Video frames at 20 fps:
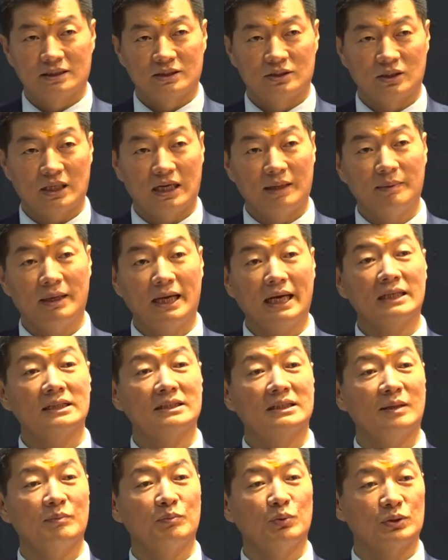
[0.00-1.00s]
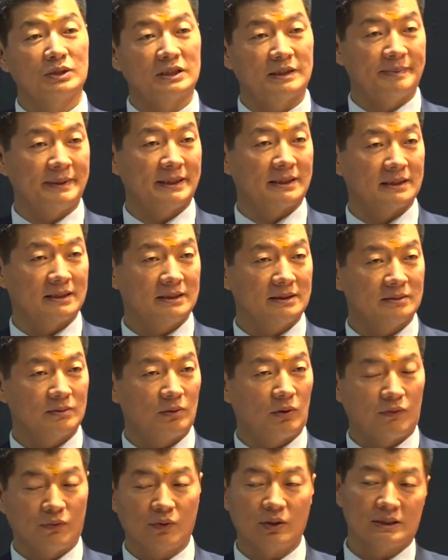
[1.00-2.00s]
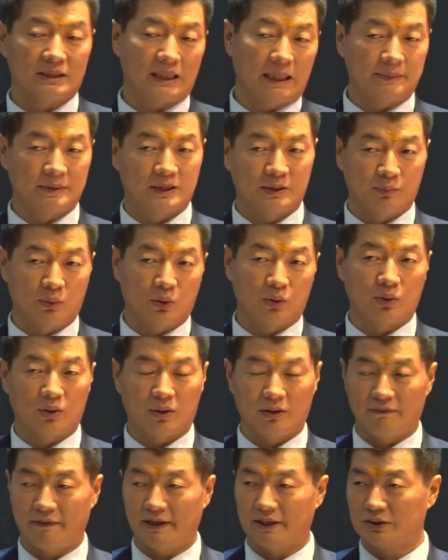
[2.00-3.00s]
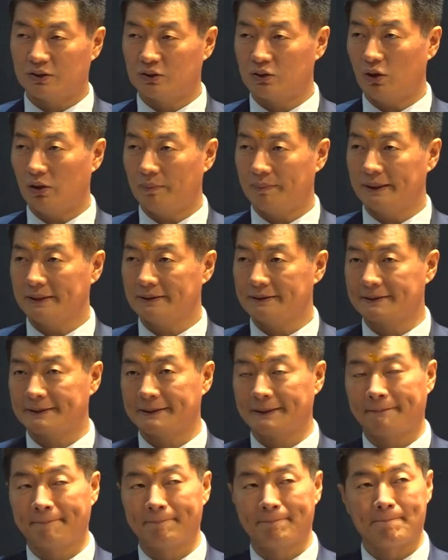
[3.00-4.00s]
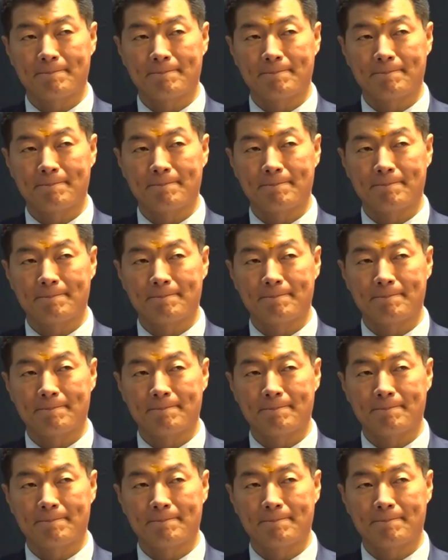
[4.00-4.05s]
So I'm an extempo speaker. Of course, I've spoken on various topics,